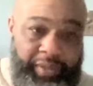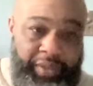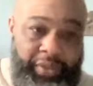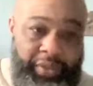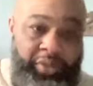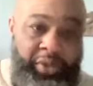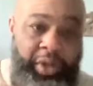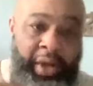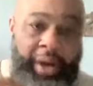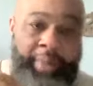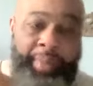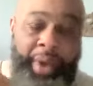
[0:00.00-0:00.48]

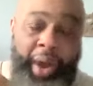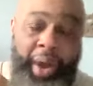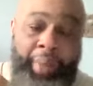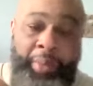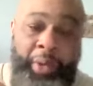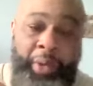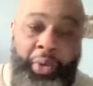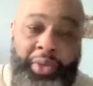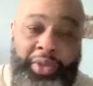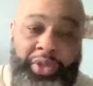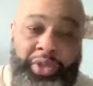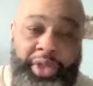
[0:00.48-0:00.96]
So I'm
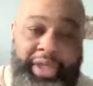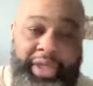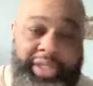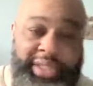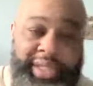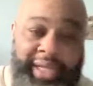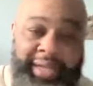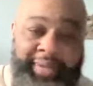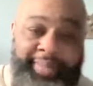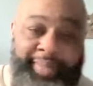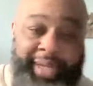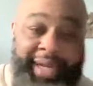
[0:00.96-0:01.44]
always going to
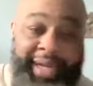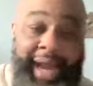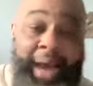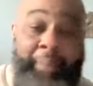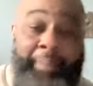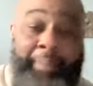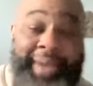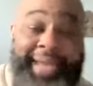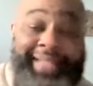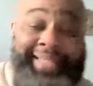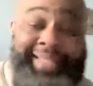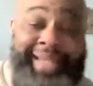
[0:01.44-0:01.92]
tell them that I'll
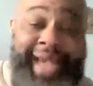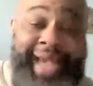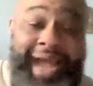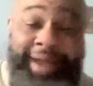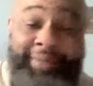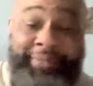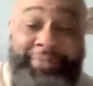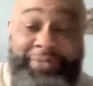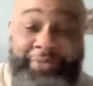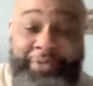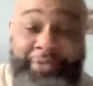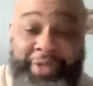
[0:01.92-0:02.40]
make
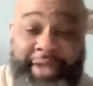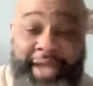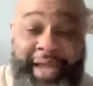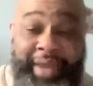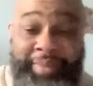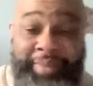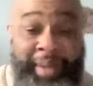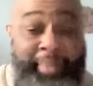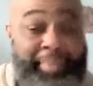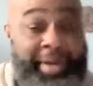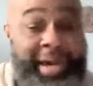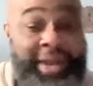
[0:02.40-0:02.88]
time for
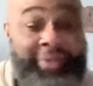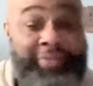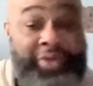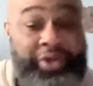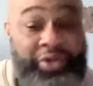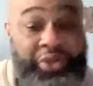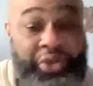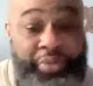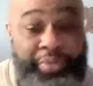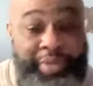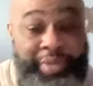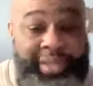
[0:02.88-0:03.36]
them. I'm never
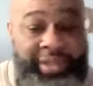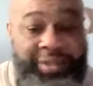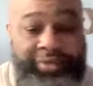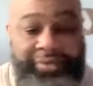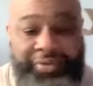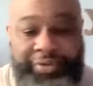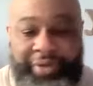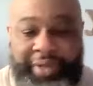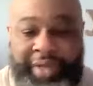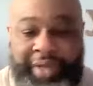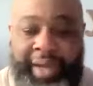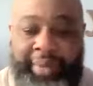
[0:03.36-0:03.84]
too busy
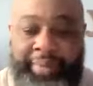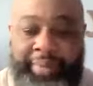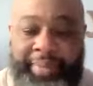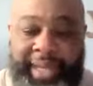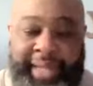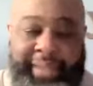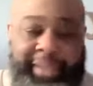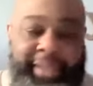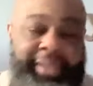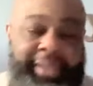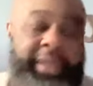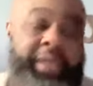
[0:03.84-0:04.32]
for them.
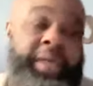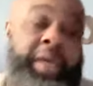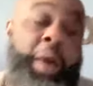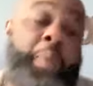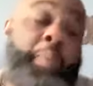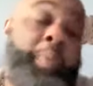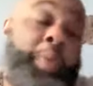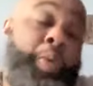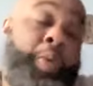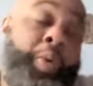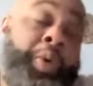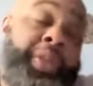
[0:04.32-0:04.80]
That's the
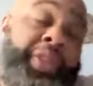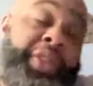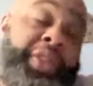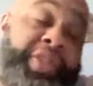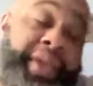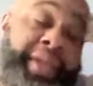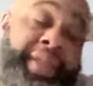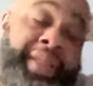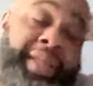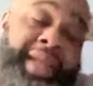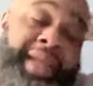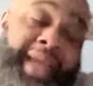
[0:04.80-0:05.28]
number one
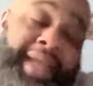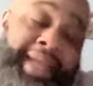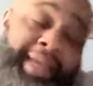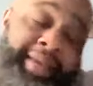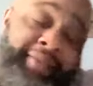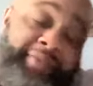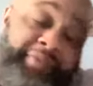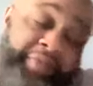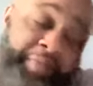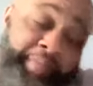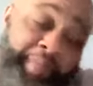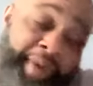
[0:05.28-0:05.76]
thing that I
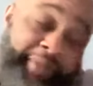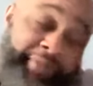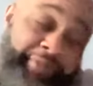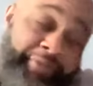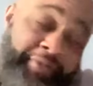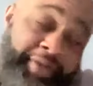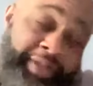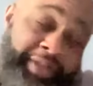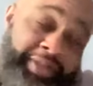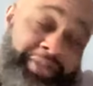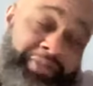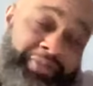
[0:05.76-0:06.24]
get from my
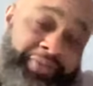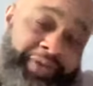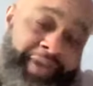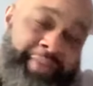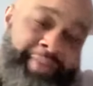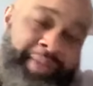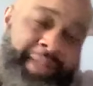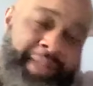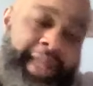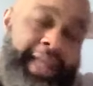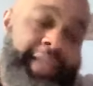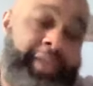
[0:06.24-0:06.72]
friends and
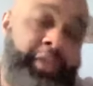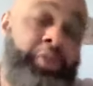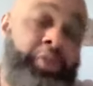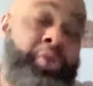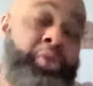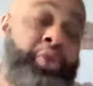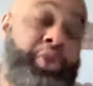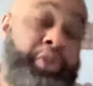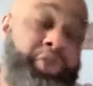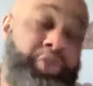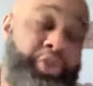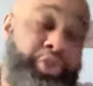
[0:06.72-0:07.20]
family. Like, you
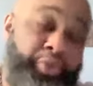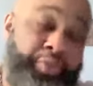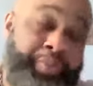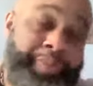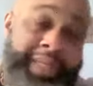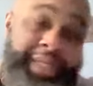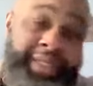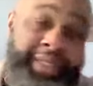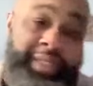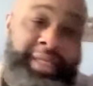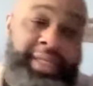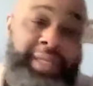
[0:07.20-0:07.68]
look too
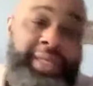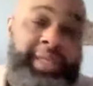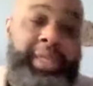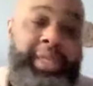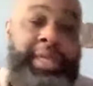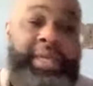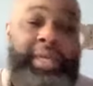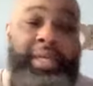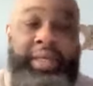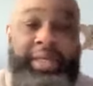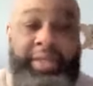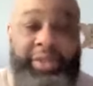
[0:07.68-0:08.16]
busy.
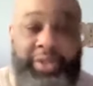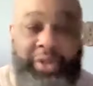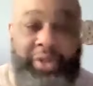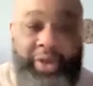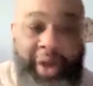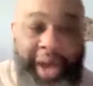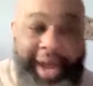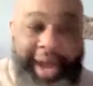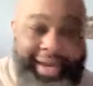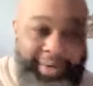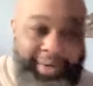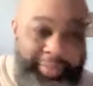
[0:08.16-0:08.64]

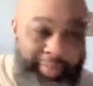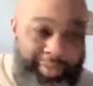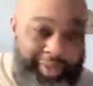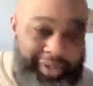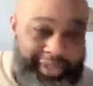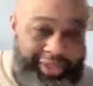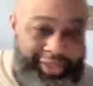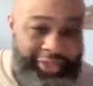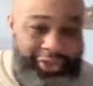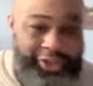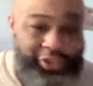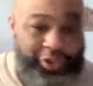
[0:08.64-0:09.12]
I didn't want
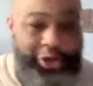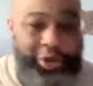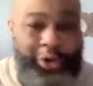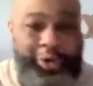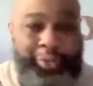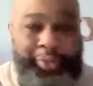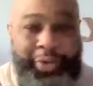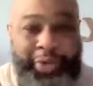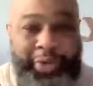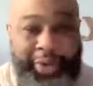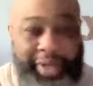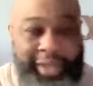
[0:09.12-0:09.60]
to
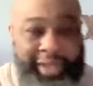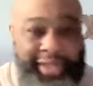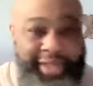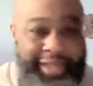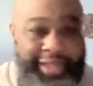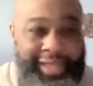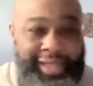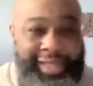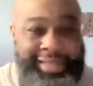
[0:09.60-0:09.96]
disturb you or anything